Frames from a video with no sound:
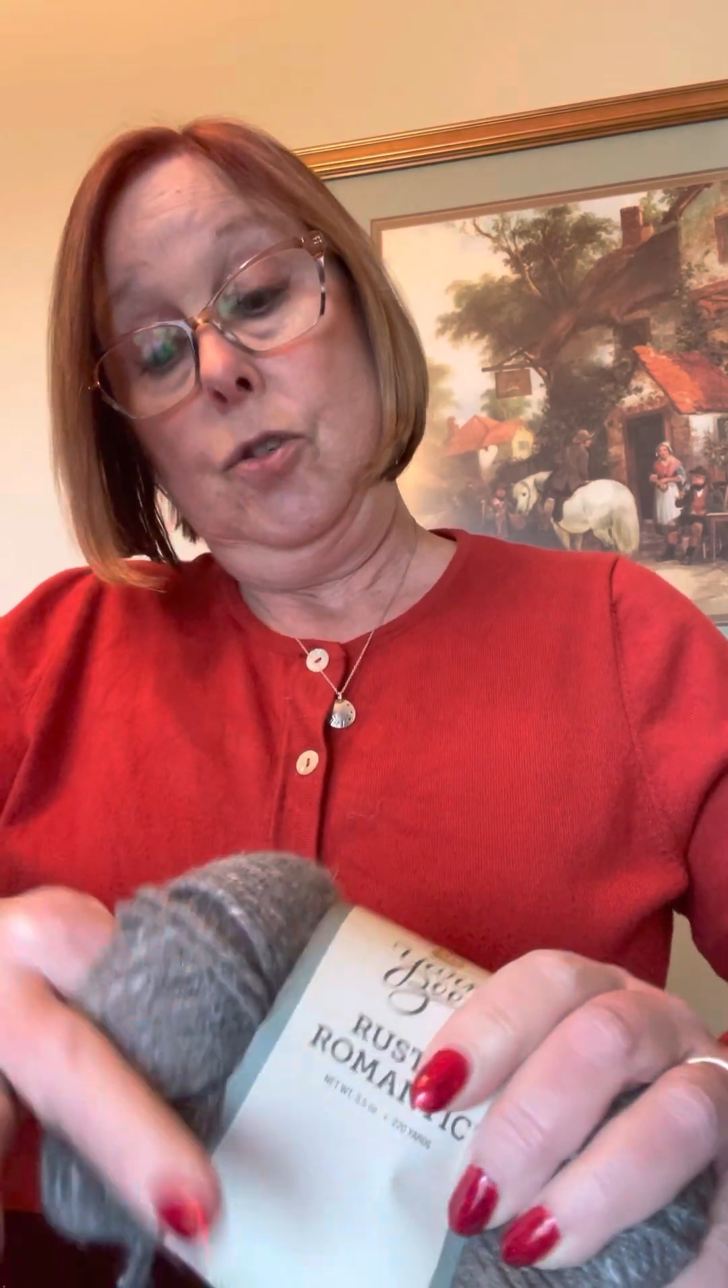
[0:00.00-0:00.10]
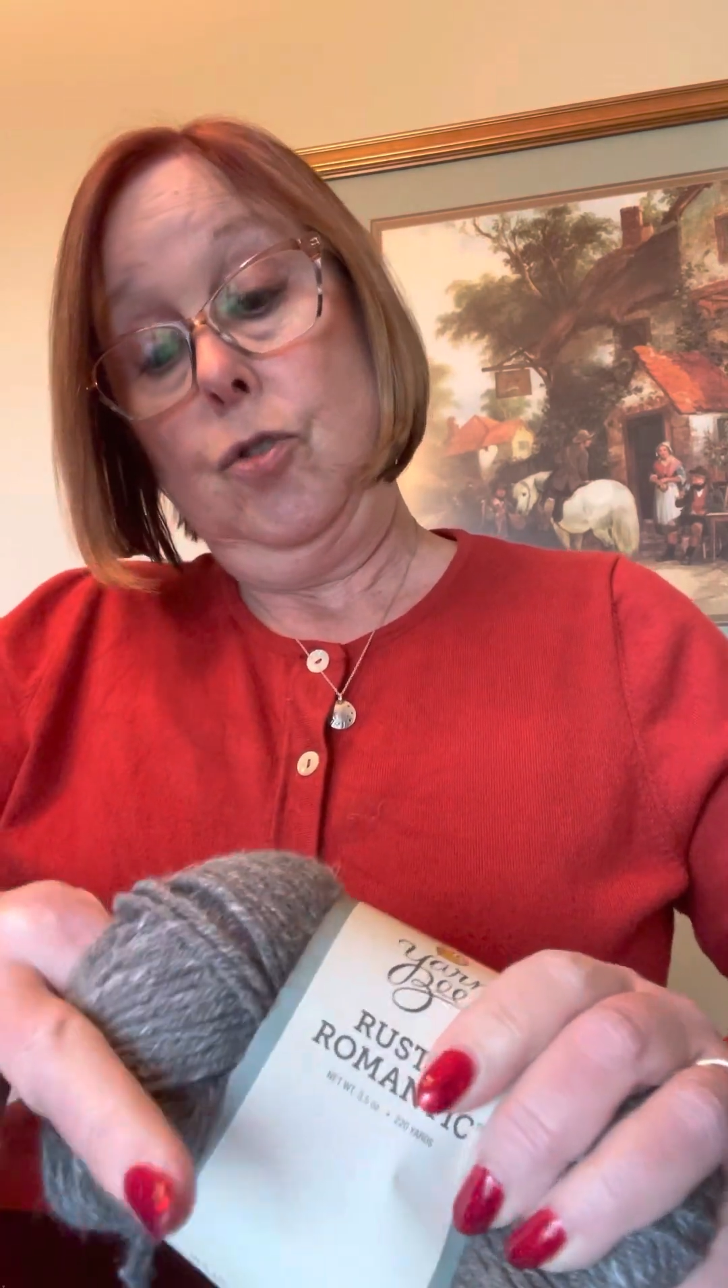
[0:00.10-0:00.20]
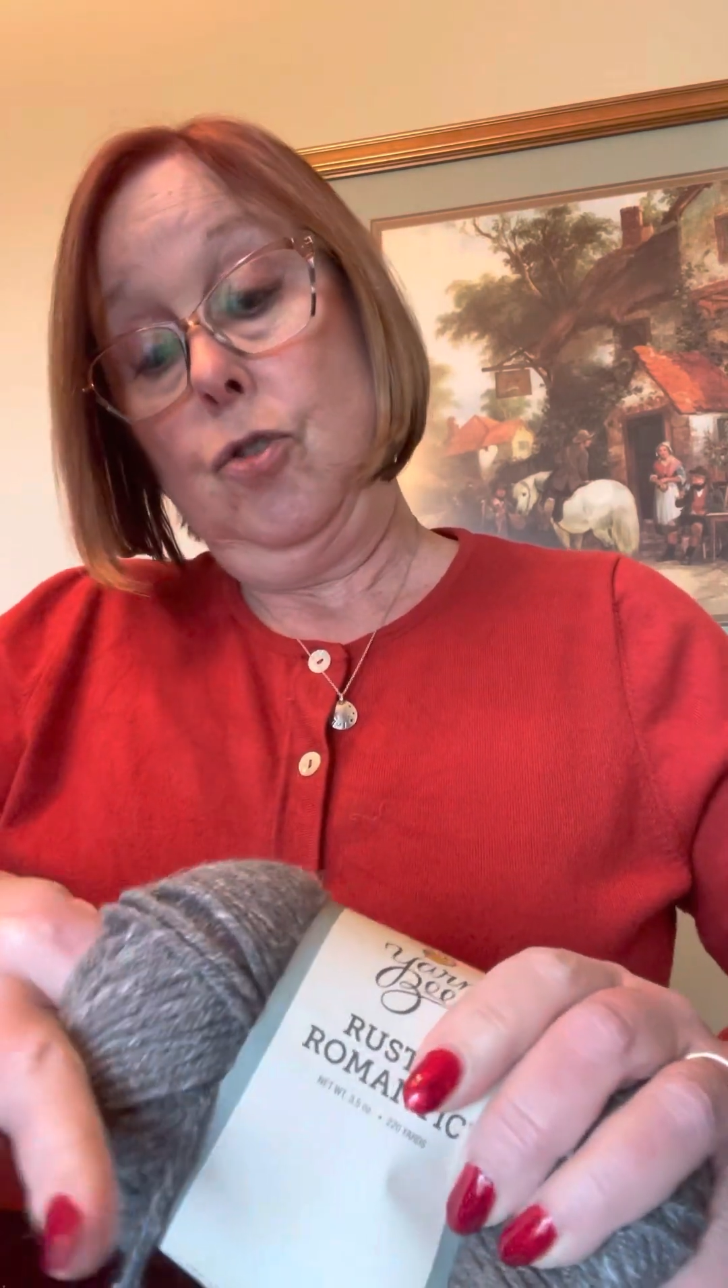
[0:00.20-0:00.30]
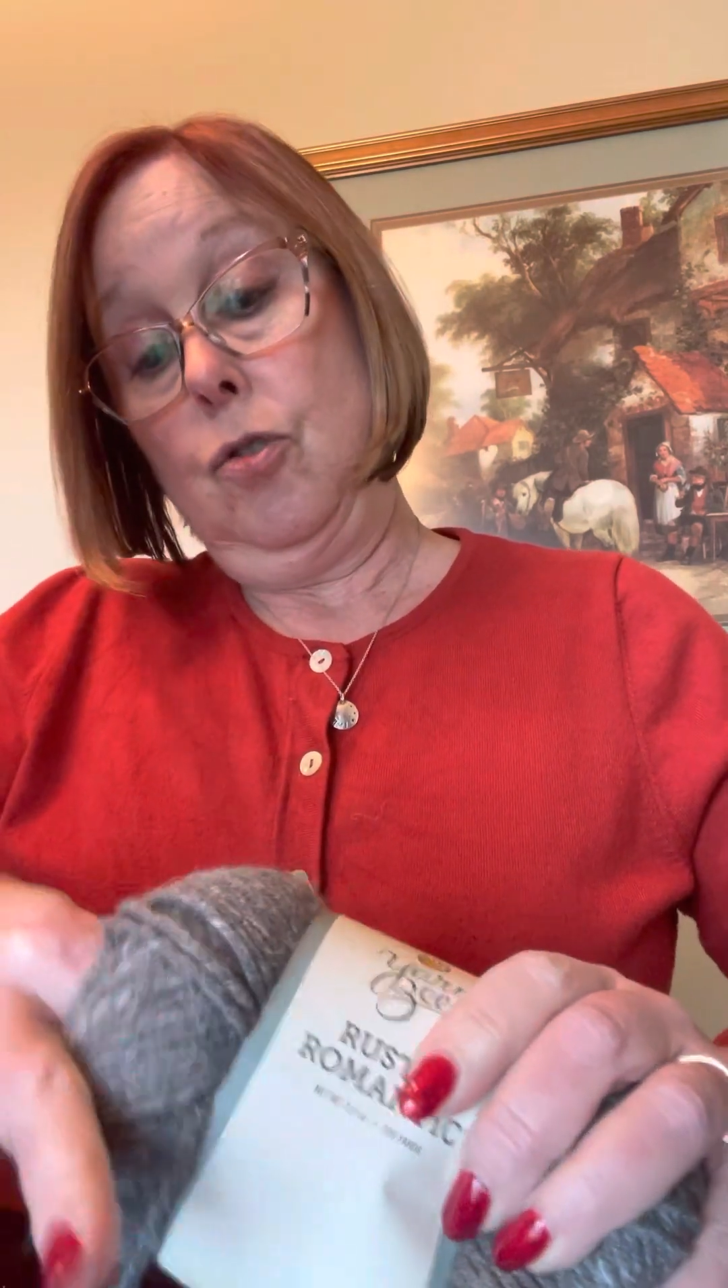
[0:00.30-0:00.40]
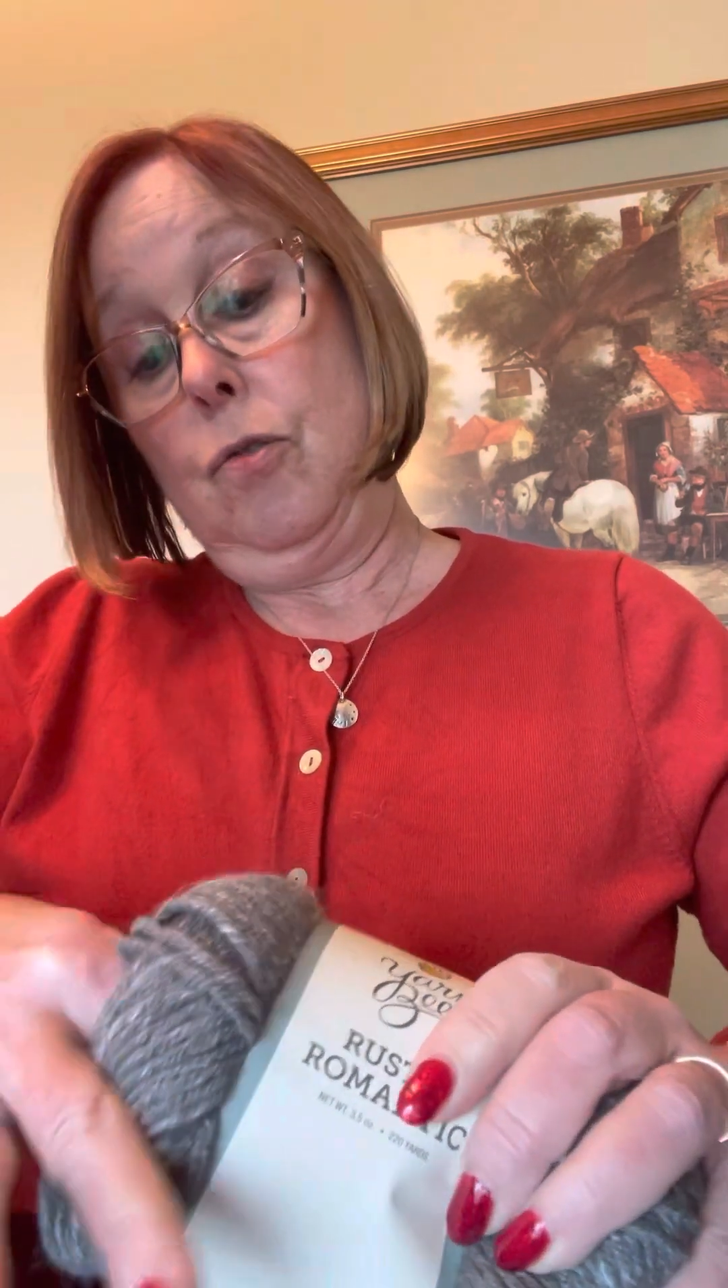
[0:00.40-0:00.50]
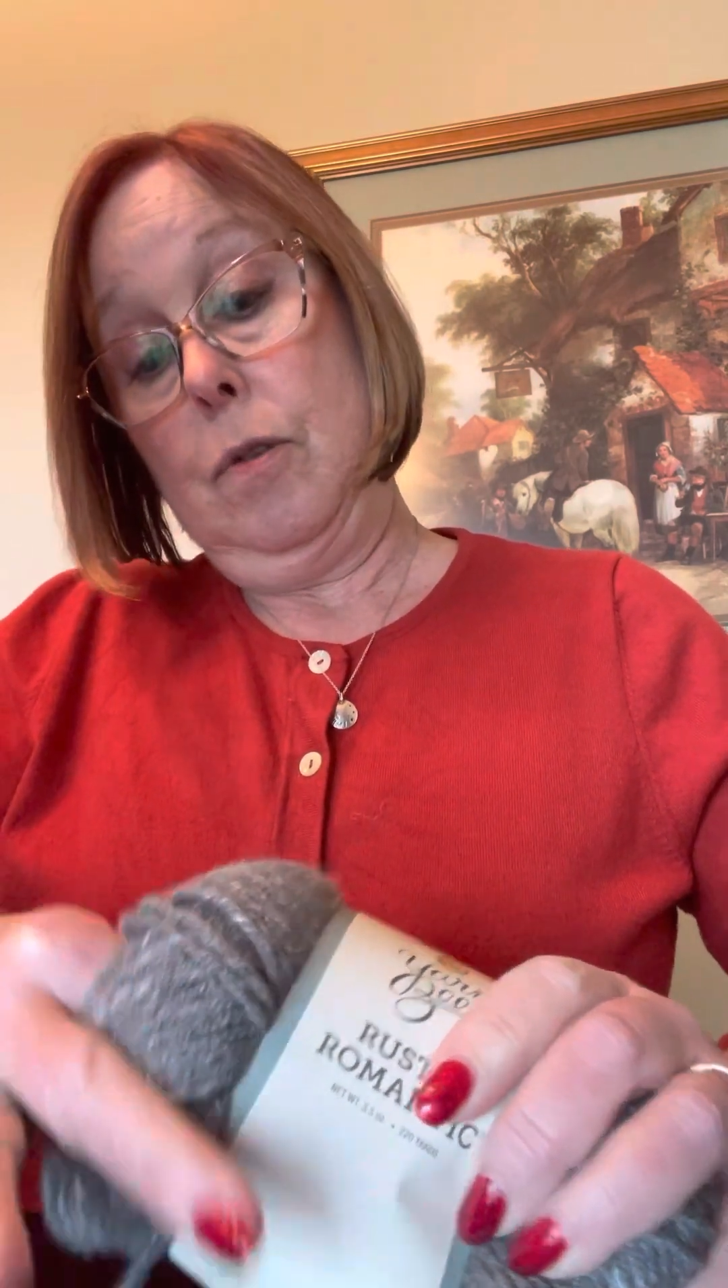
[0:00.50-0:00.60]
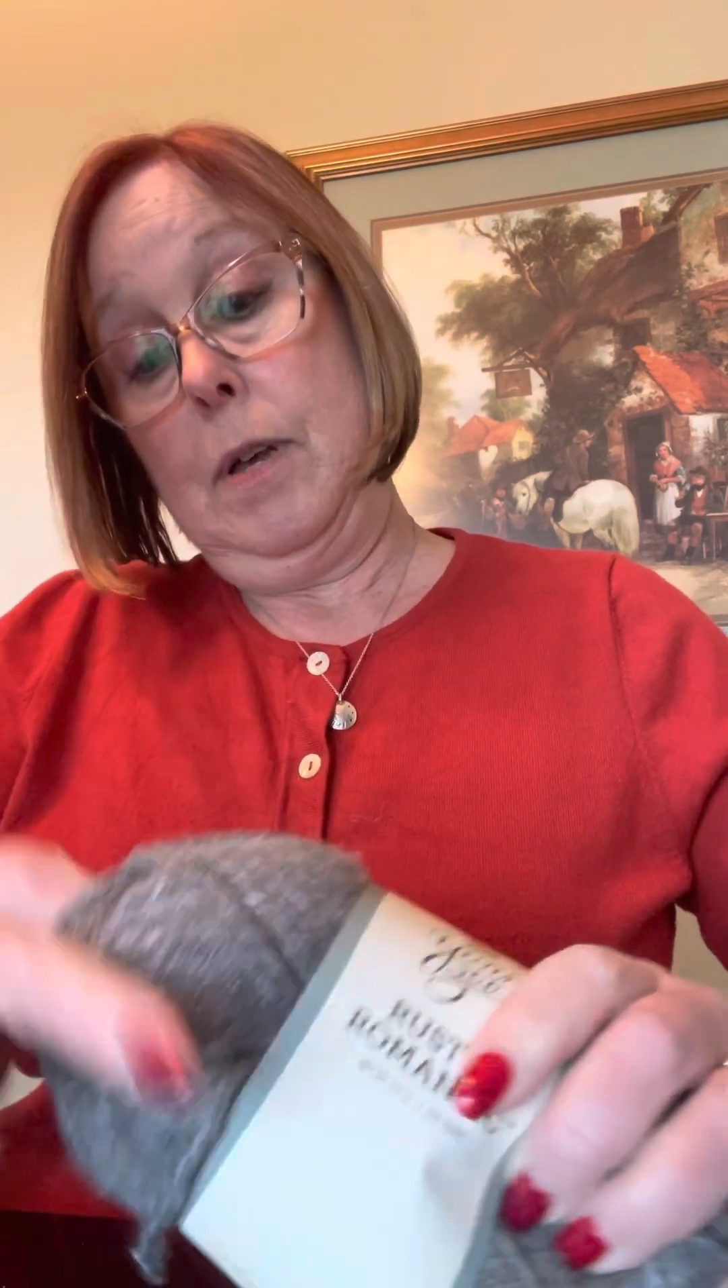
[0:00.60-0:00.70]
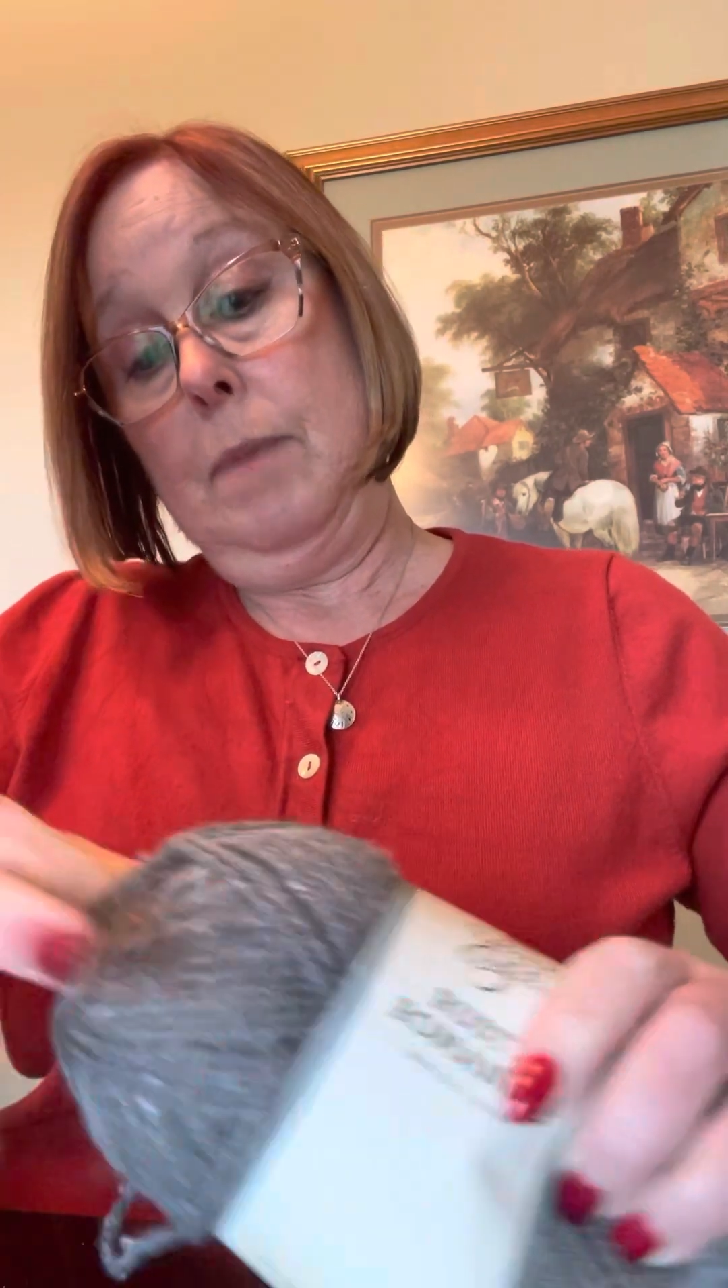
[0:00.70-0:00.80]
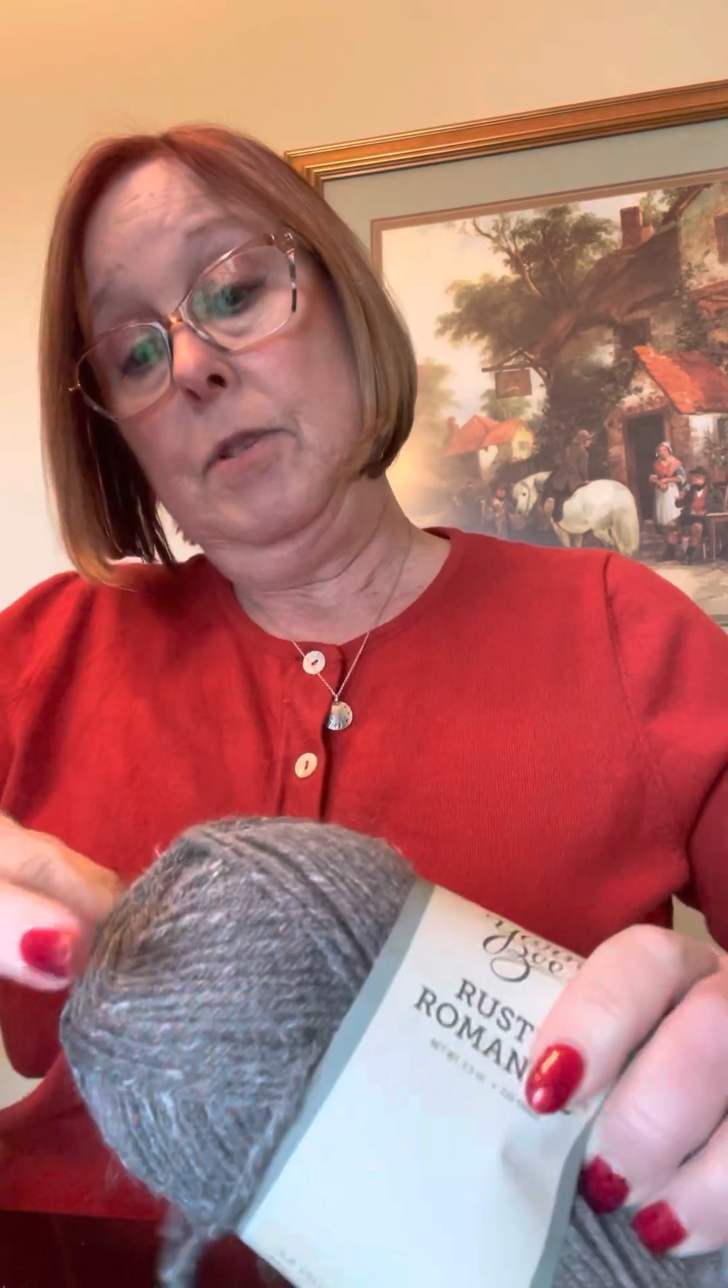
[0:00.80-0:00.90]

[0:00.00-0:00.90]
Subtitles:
So I'm